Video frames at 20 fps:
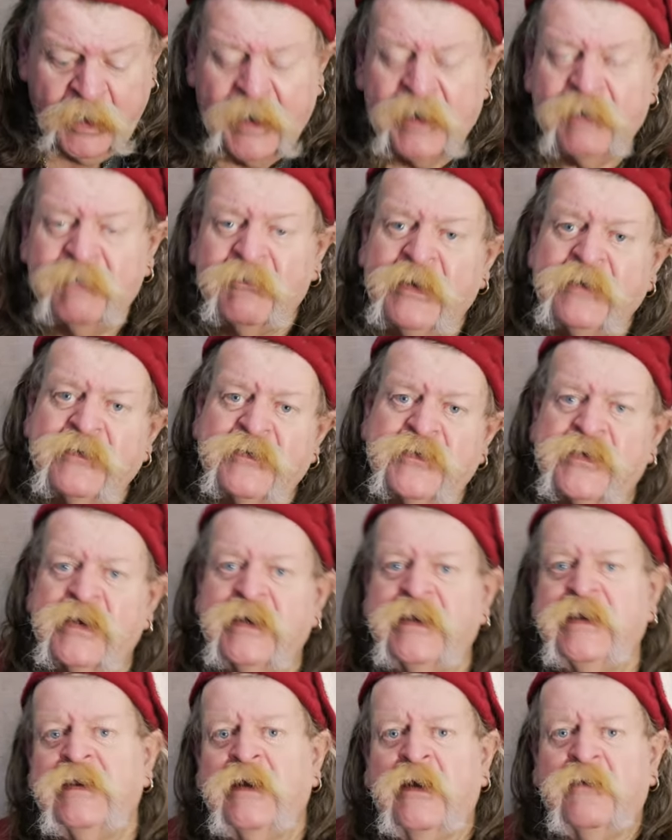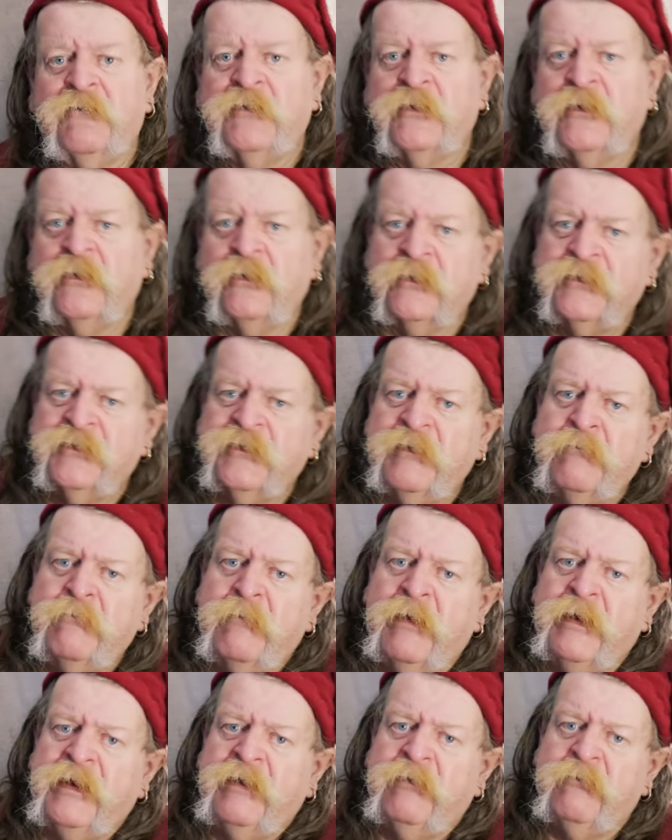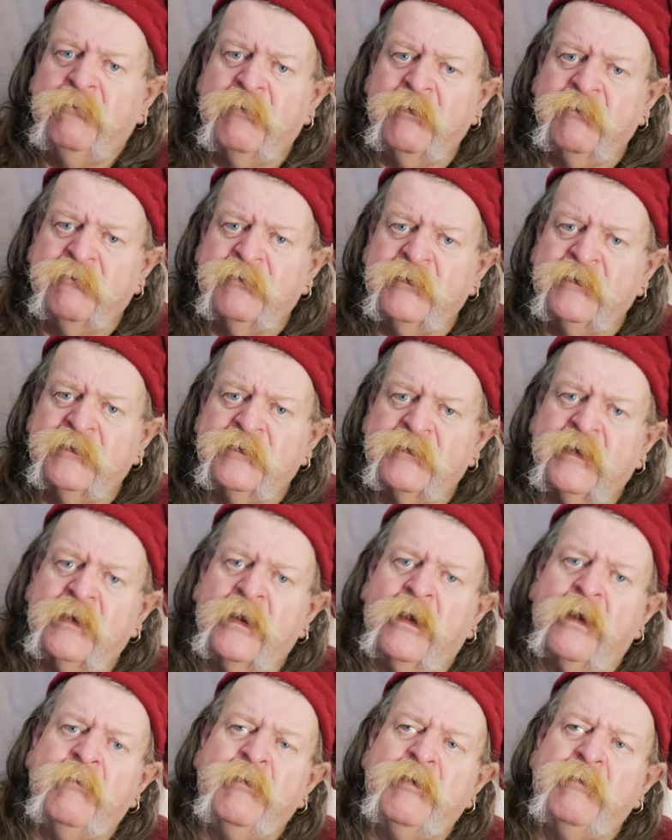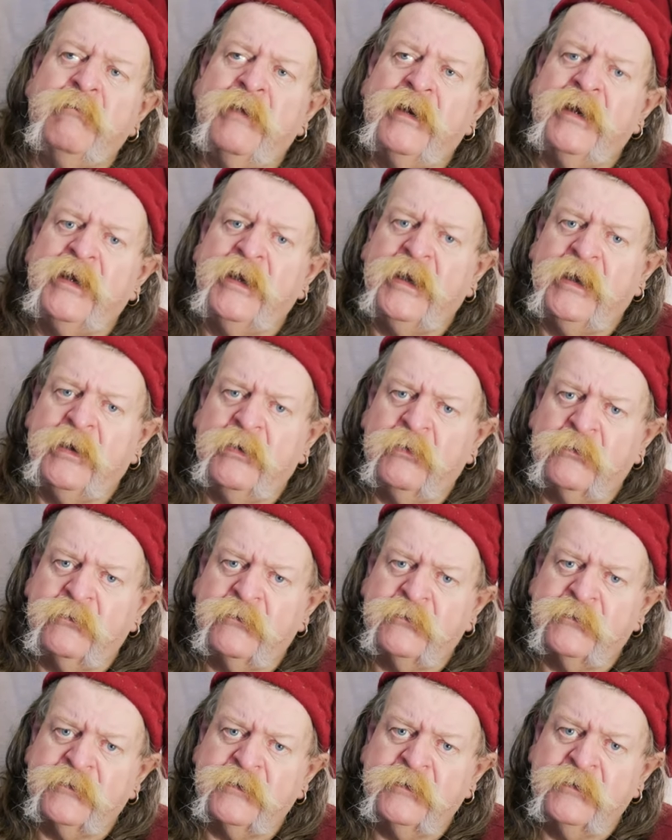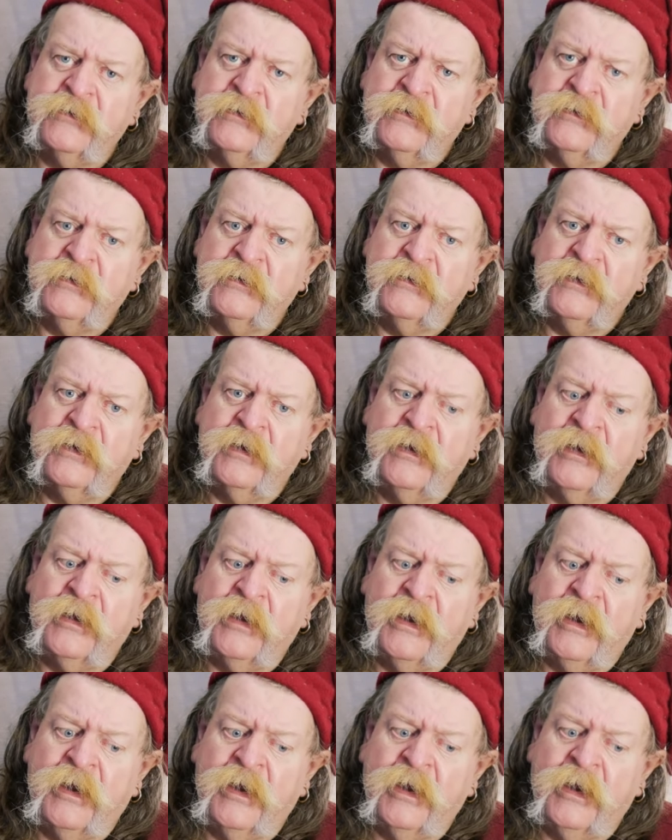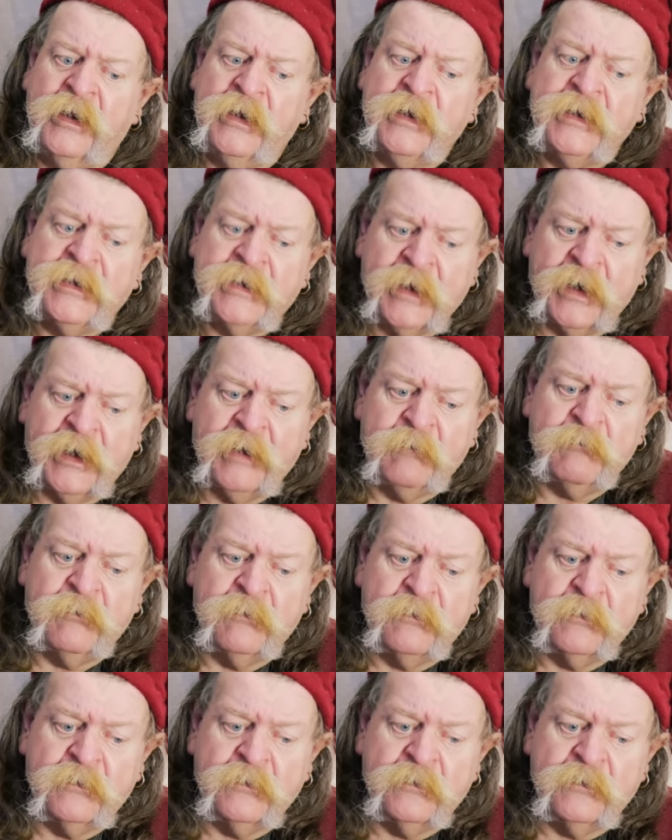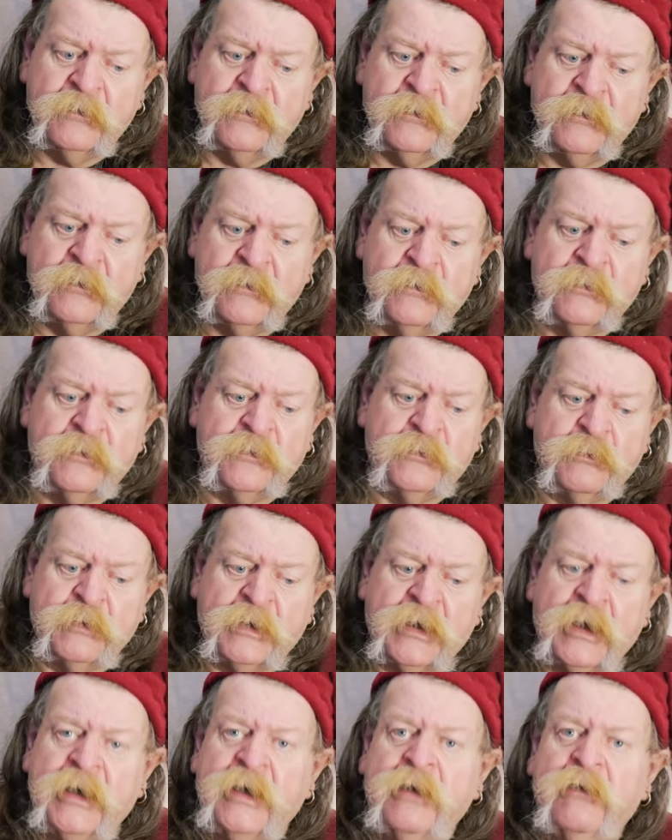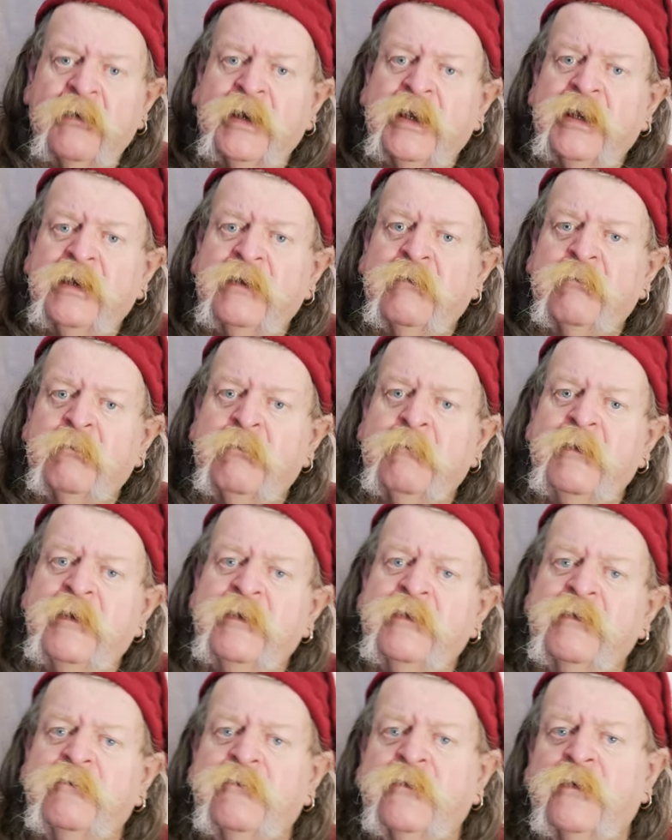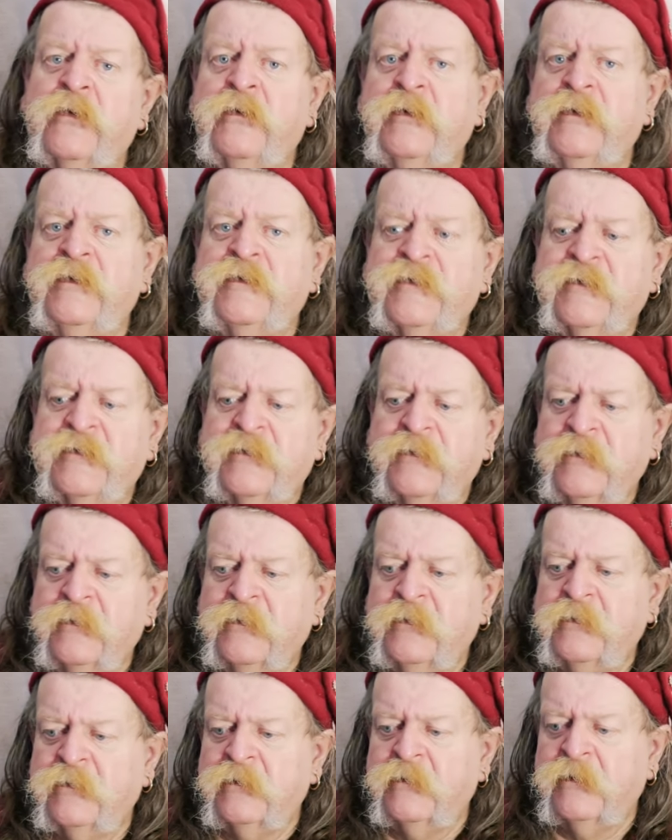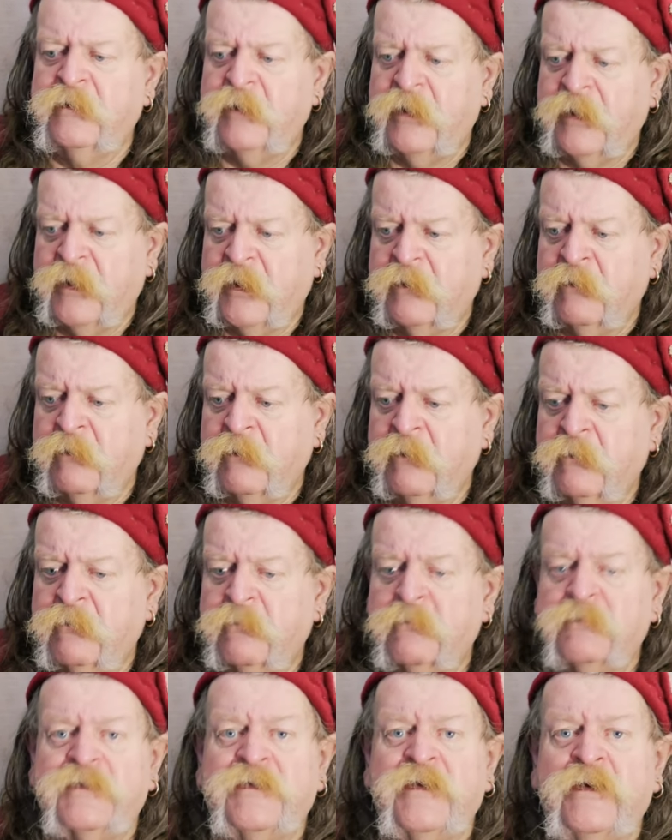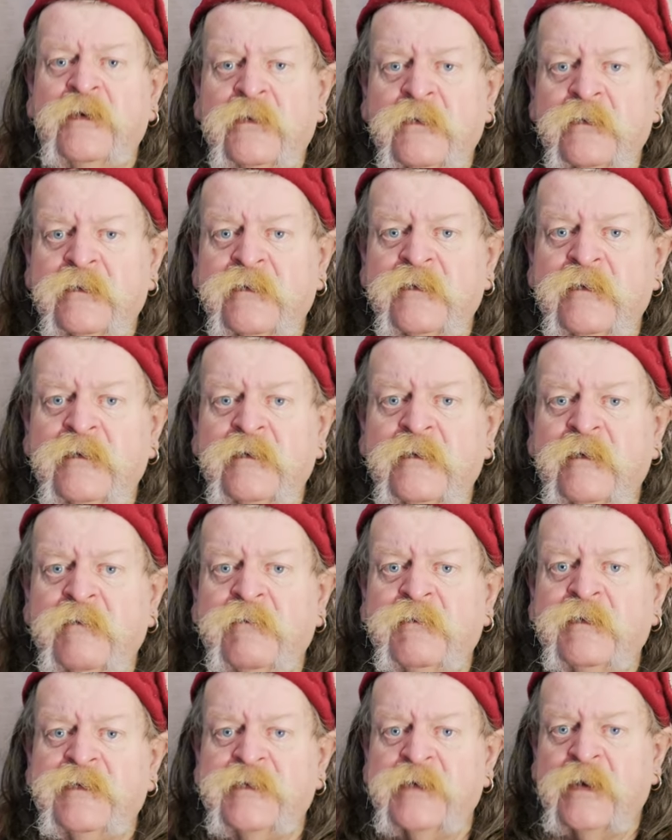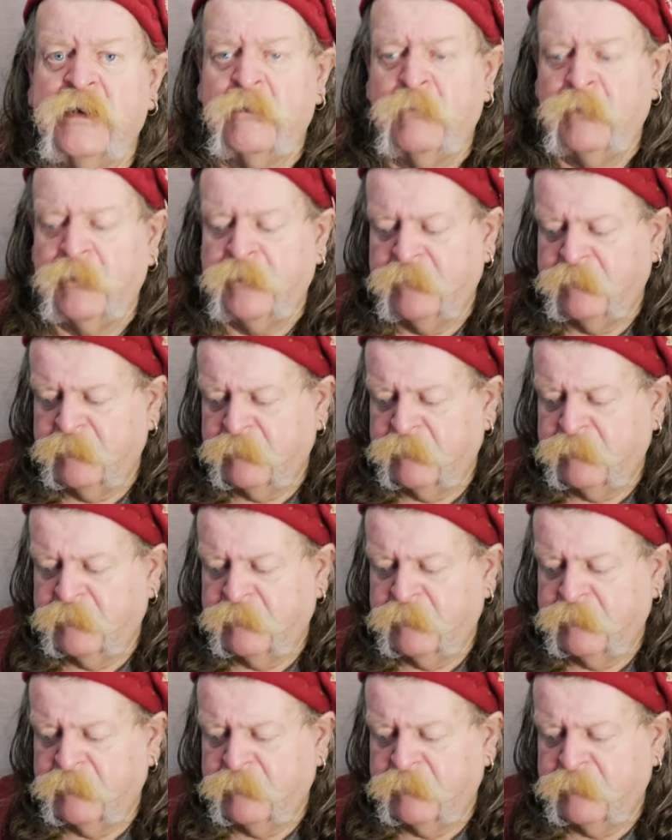And eventually, after crossing many rivers, climbing many hills, he came to a clearing in the forest, and there was the hut of the shaman.